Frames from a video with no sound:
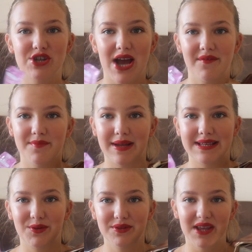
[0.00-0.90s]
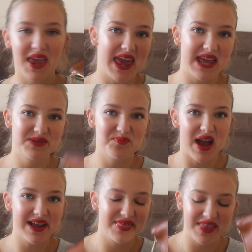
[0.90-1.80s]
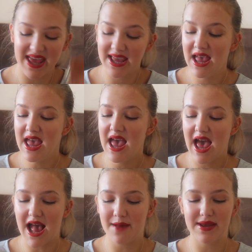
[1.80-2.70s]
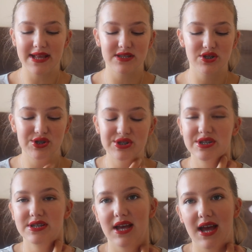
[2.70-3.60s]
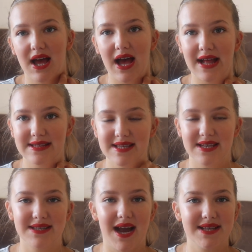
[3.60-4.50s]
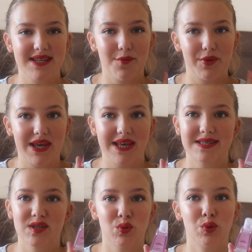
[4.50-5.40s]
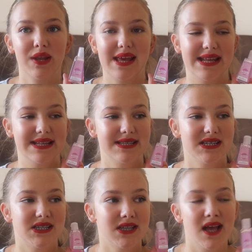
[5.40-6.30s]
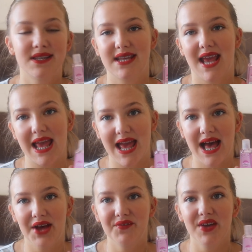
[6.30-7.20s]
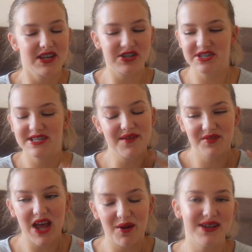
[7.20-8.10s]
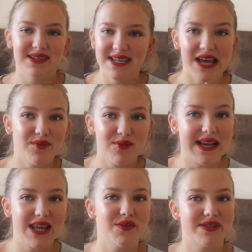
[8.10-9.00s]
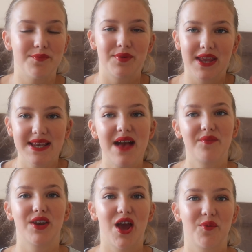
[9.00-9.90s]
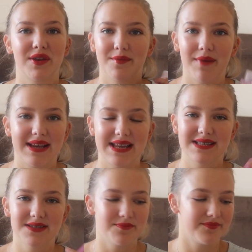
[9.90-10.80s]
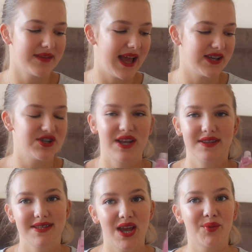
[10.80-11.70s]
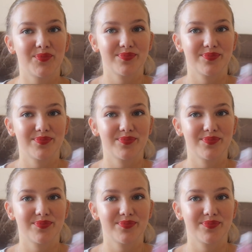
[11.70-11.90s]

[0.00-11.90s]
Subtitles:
which I have in my little kit bag thing is just a hand sanitizer, because school is dirty AF. You just never know. I never really use it, but you never know when you might need some hand gel, so